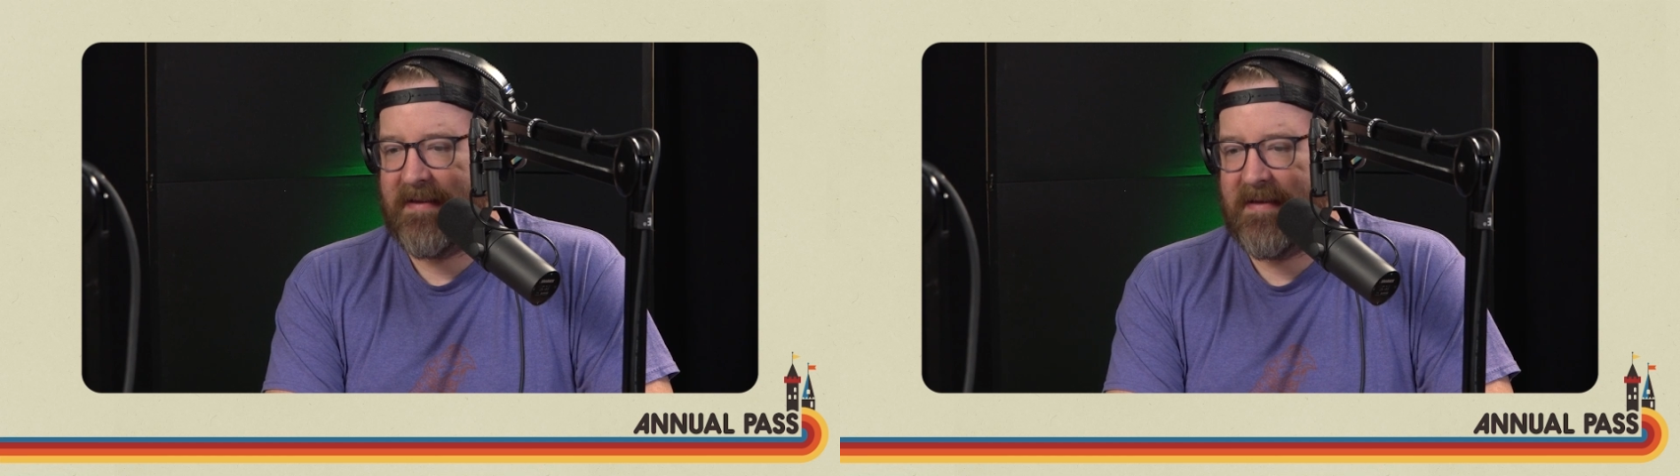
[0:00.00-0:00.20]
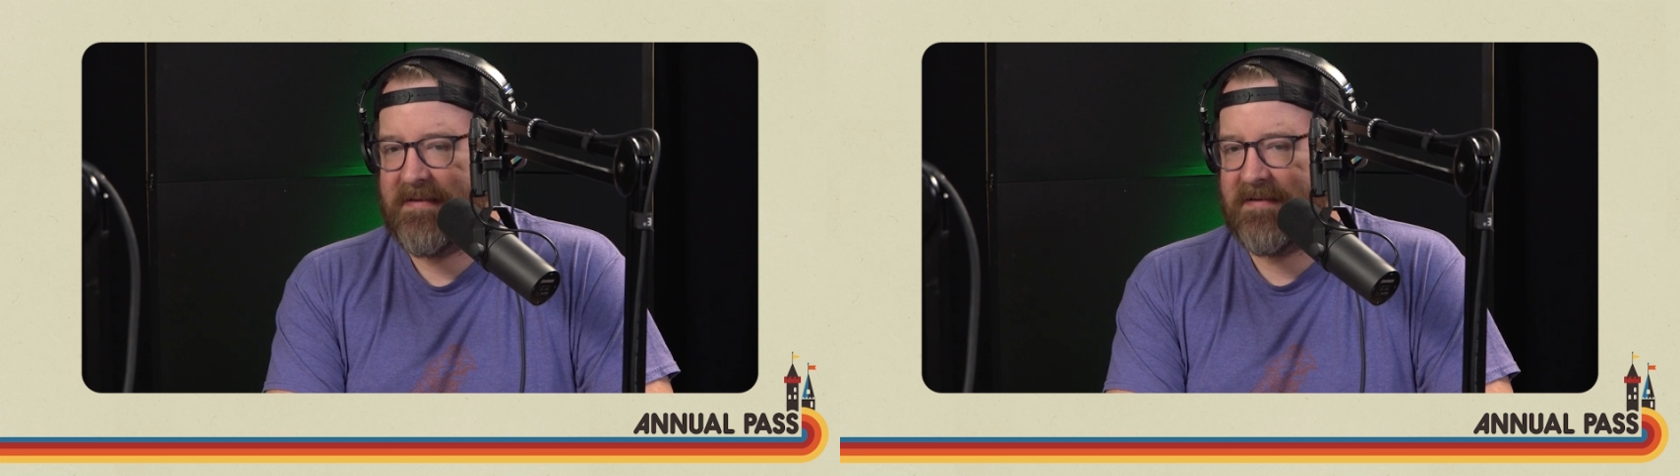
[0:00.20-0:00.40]

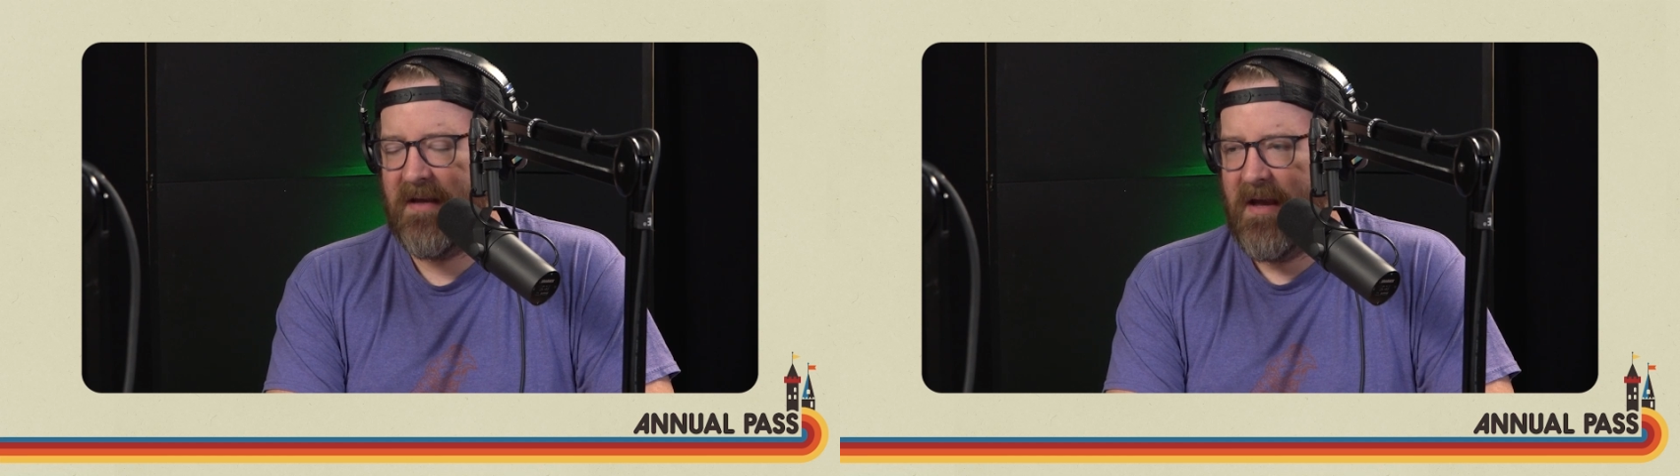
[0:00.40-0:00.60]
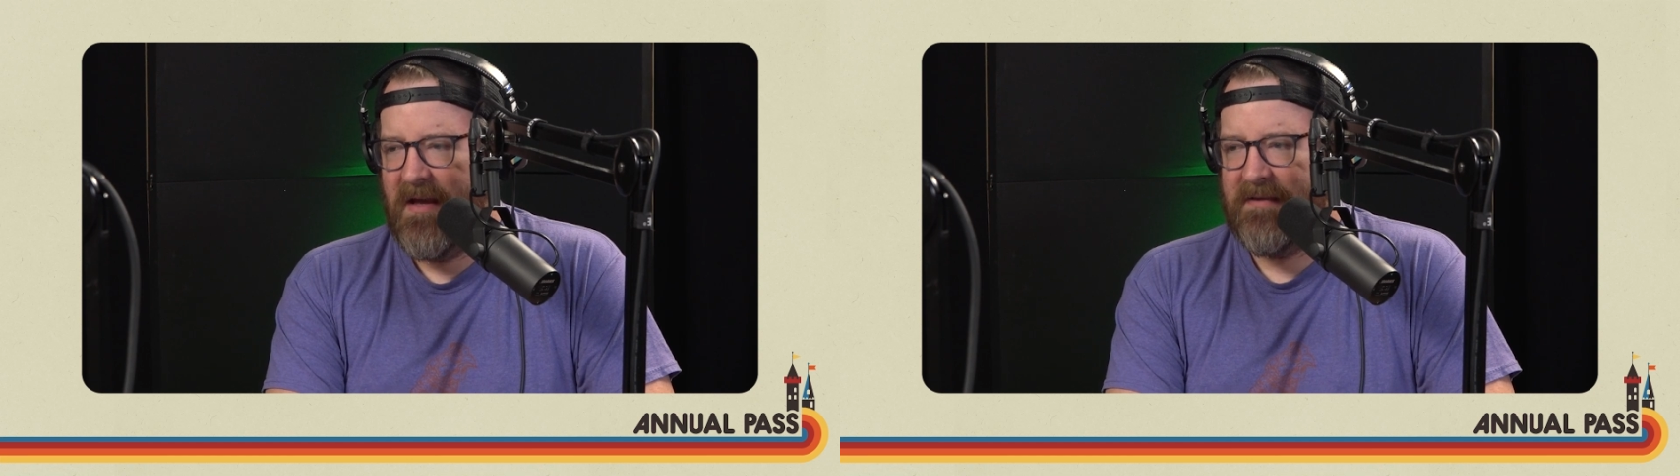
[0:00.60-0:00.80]
this
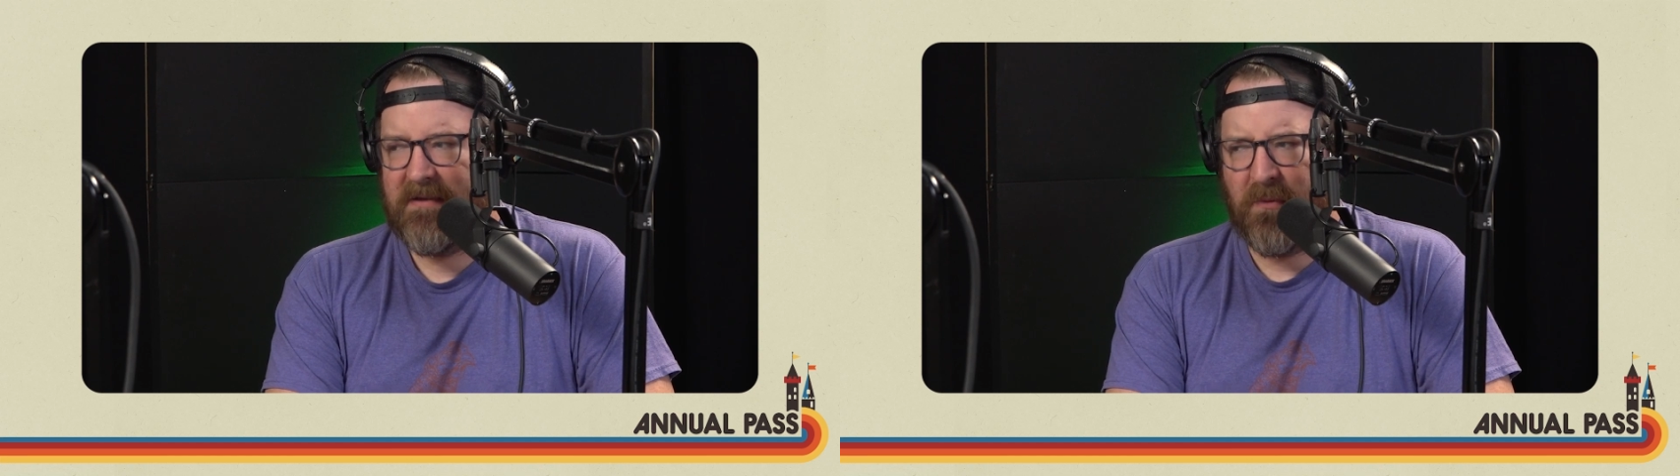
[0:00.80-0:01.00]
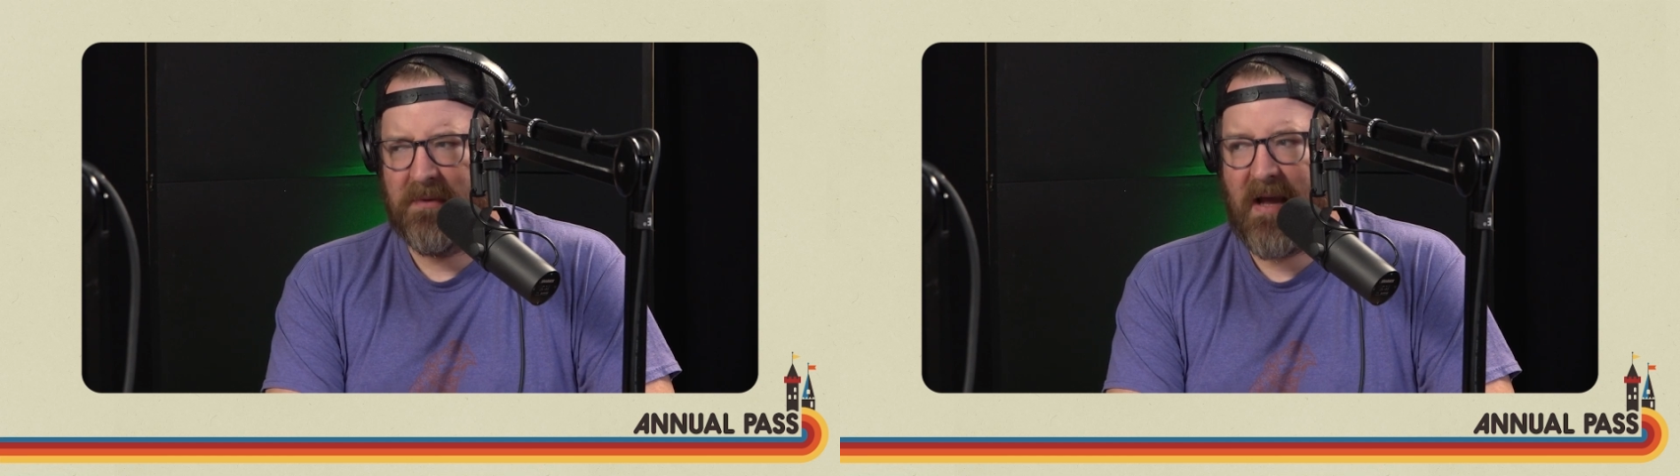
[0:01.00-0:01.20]

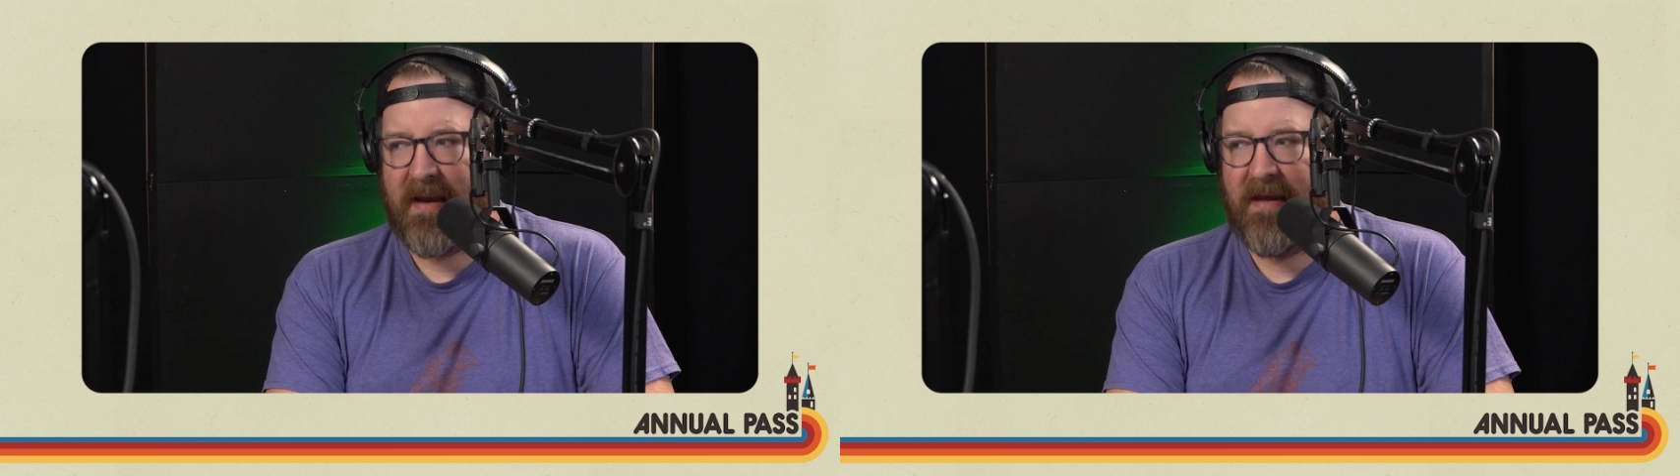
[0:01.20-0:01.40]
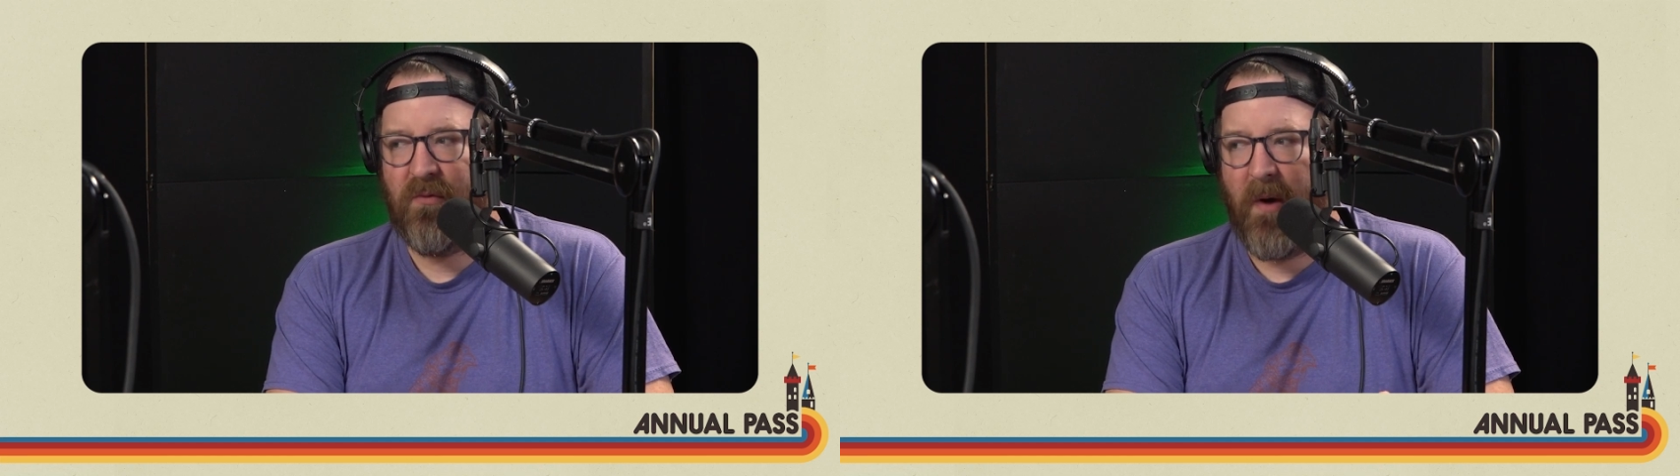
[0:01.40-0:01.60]
will
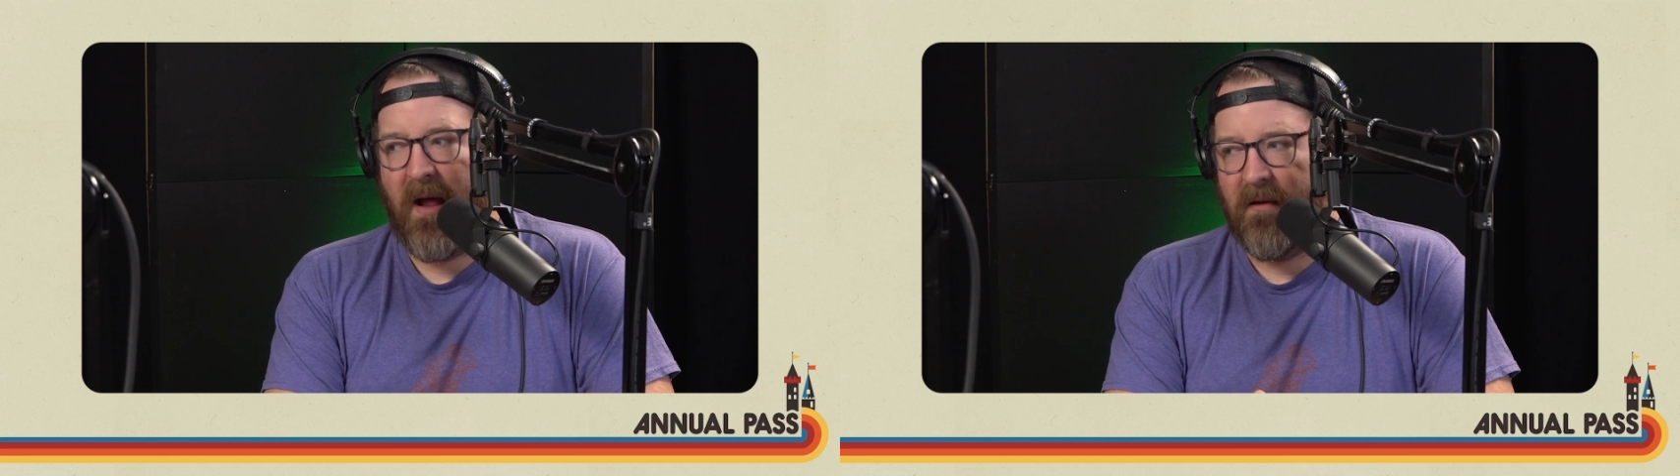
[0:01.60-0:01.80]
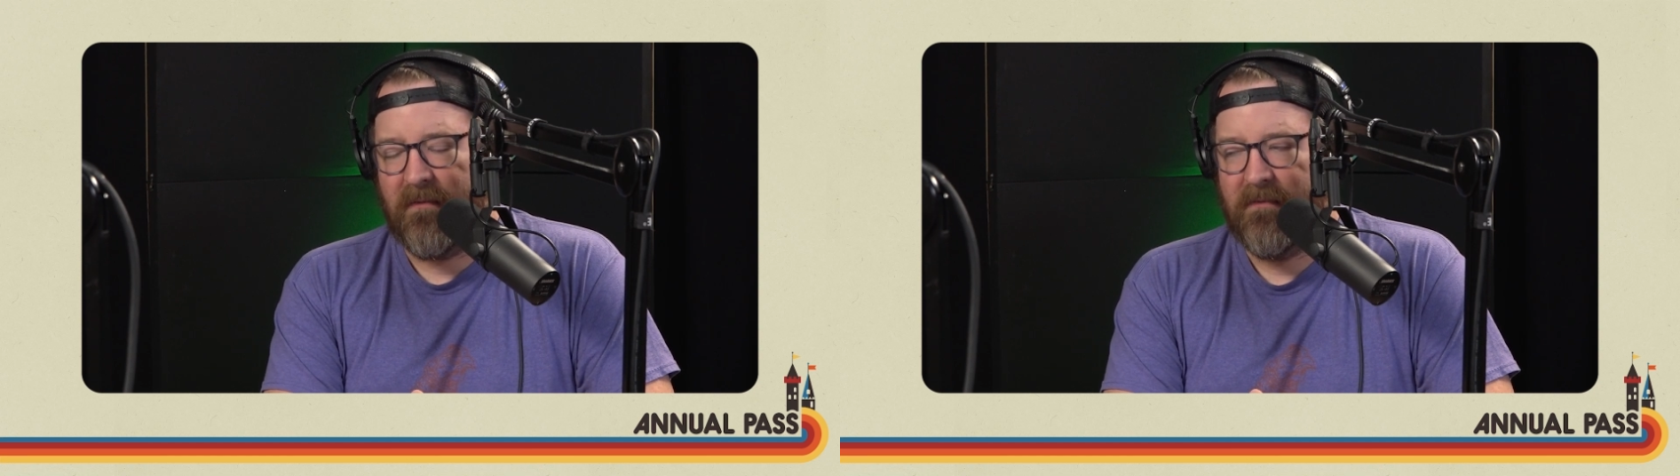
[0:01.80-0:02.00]
not end
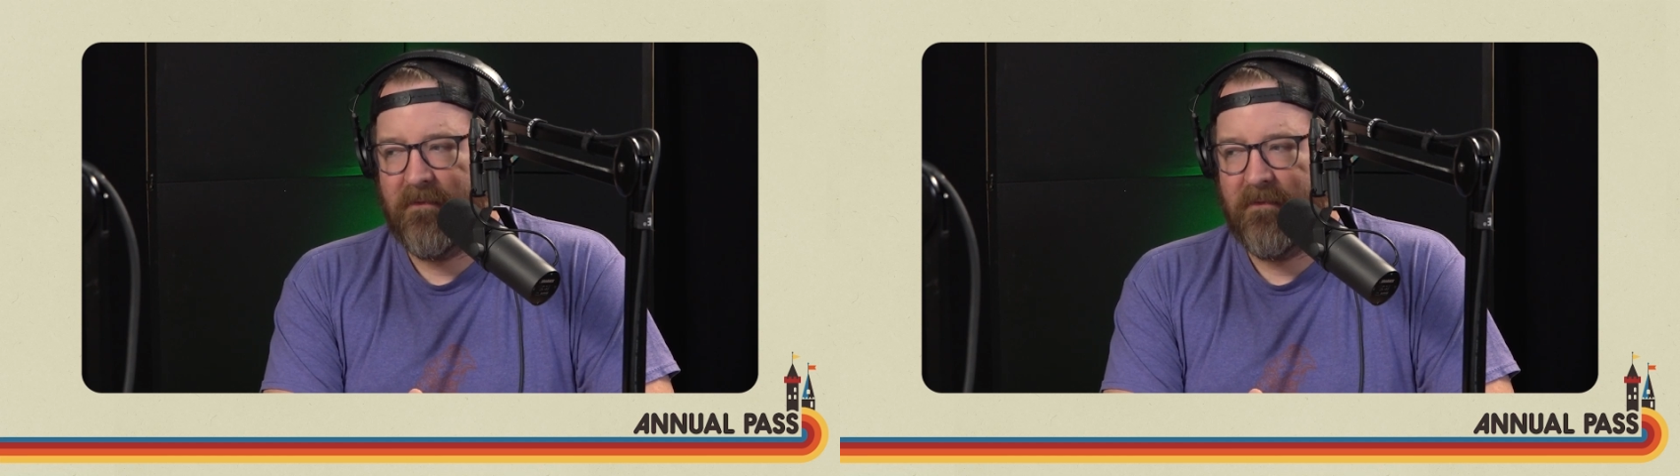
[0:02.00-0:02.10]
well